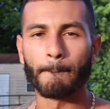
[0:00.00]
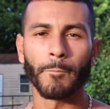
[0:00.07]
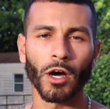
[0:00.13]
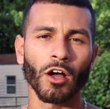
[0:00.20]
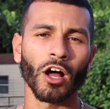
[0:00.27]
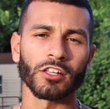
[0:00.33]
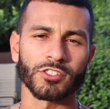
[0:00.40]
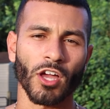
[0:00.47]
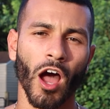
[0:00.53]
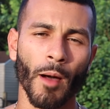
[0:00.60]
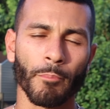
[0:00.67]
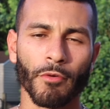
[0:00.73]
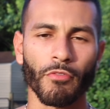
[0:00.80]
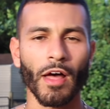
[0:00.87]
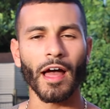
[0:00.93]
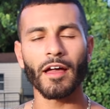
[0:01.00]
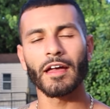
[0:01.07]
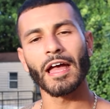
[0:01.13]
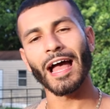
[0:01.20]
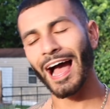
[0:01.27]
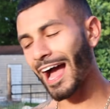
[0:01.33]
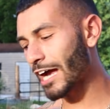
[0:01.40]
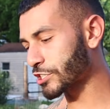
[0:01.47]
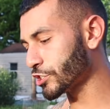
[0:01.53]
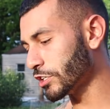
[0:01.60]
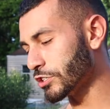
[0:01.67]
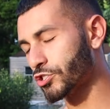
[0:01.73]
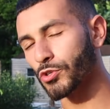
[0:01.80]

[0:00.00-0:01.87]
But on top of that, actually